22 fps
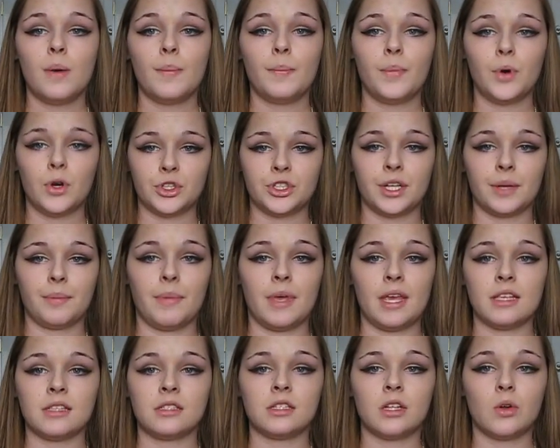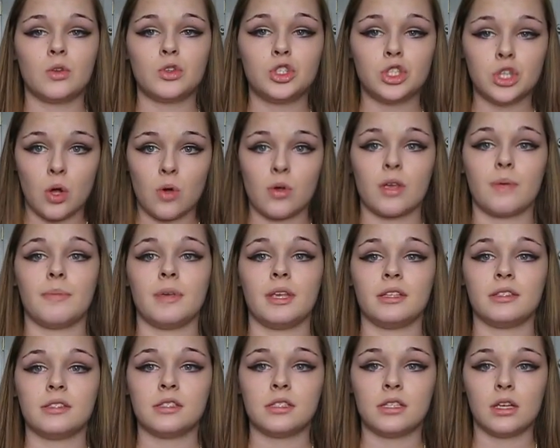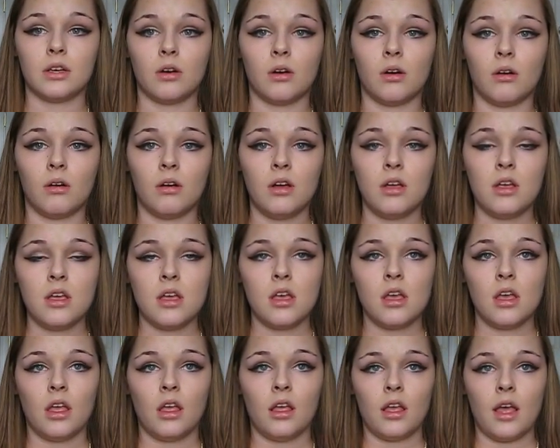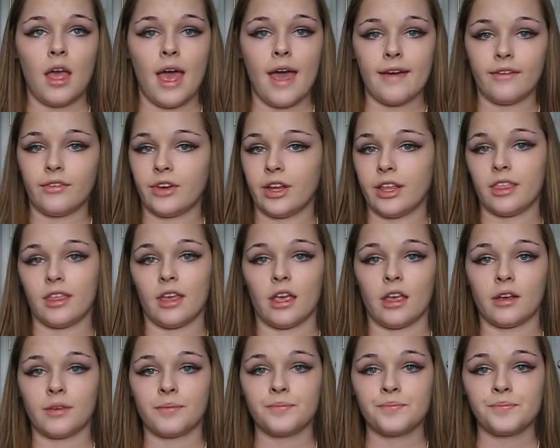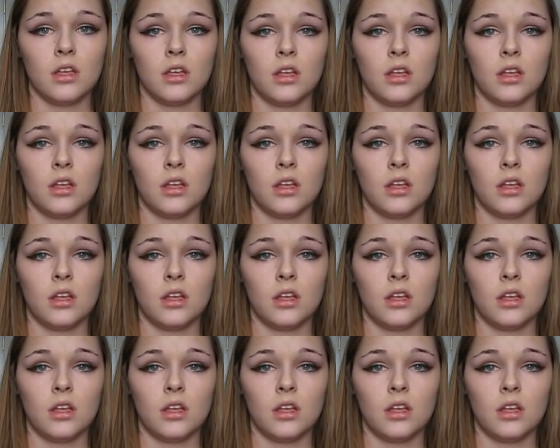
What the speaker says: pushing me, still choking me, still everything.